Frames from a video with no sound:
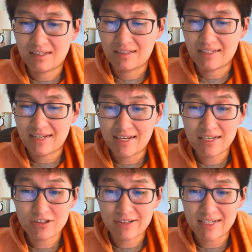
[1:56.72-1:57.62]
the
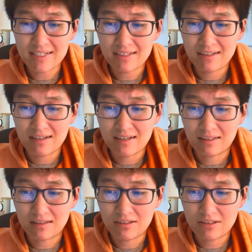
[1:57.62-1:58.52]
increase in
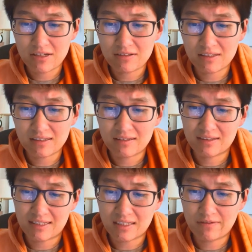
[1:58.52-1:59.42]
glucose
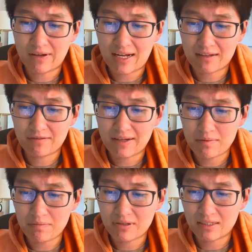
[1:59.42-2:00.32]

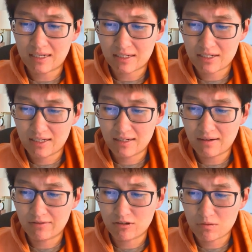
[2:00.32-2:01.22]
6-phosphate production
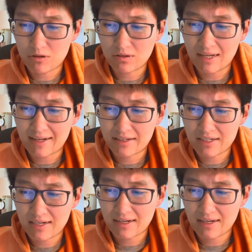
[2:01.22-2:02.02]
of normal glycogen